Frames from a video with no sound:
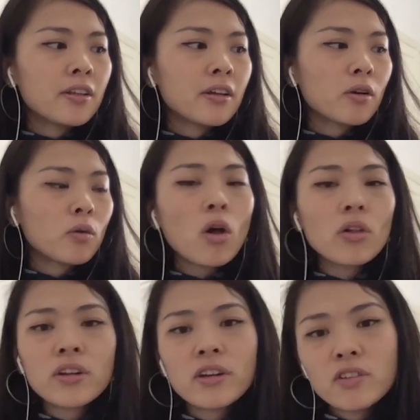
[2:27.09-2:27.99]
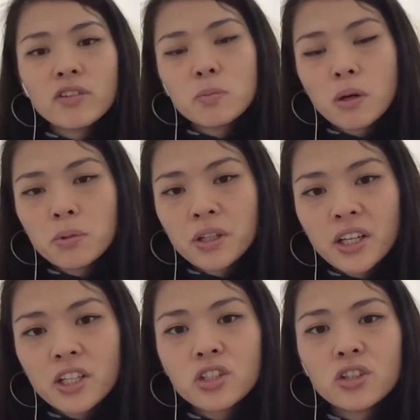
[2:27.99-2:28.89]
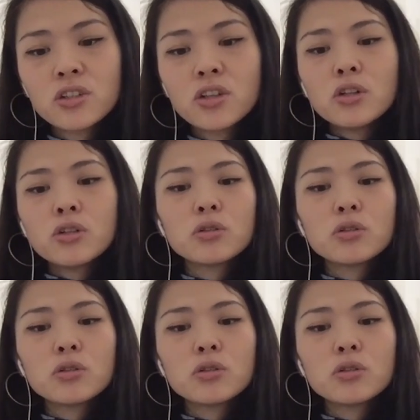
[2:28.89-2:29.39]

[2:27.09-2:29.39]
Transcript: the quality of its publication,